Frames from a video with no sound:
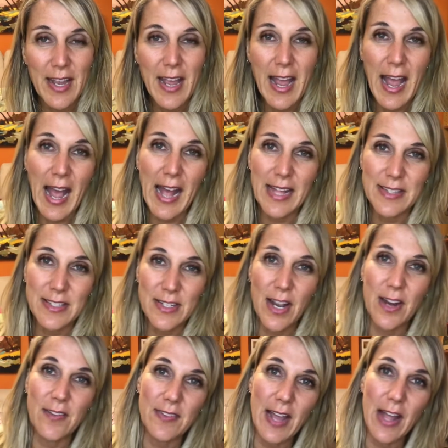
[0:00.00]
adds a
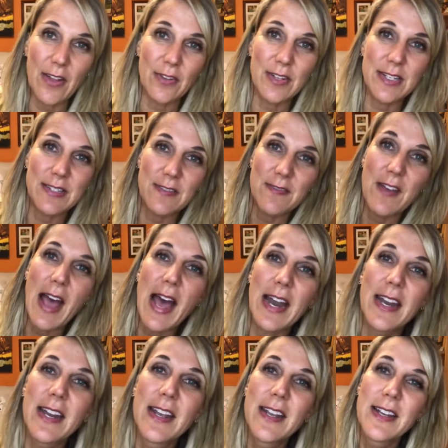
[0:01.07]
ton of calories and fat.
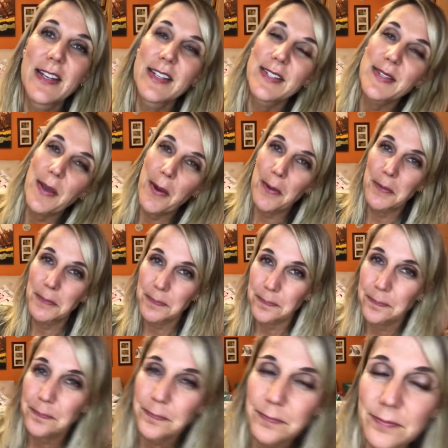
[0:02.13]
So
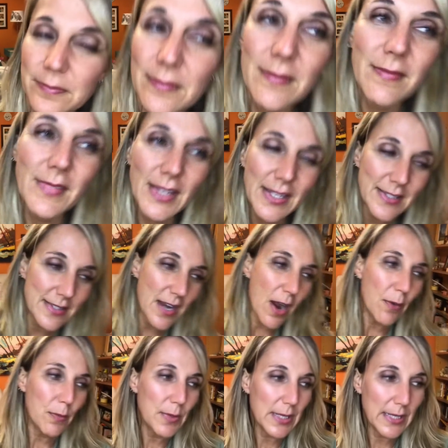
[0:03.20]
it's
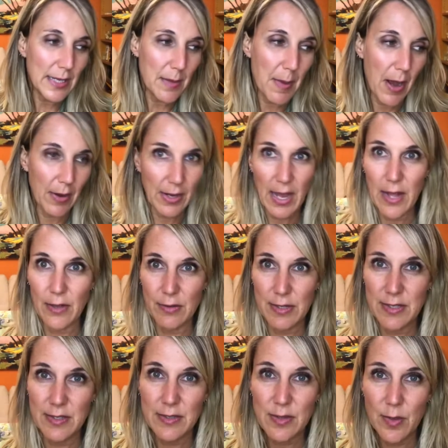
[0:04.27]
not really about
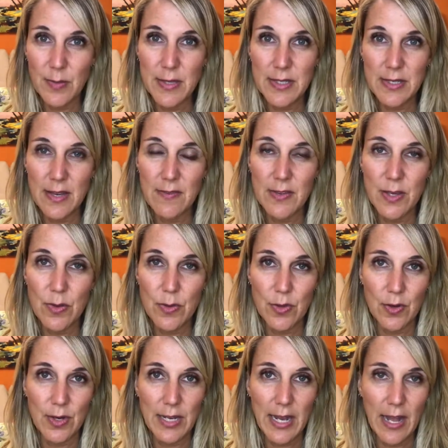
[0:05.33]
calories. It's only saving you
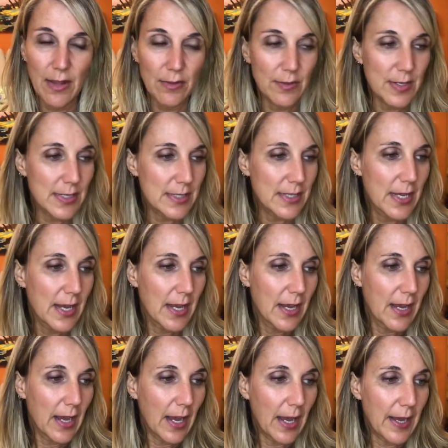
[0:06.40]
30 calories.
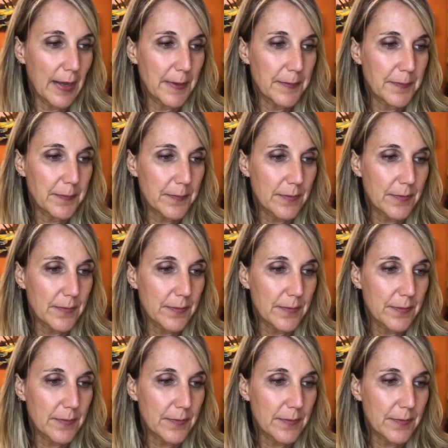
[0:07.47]
I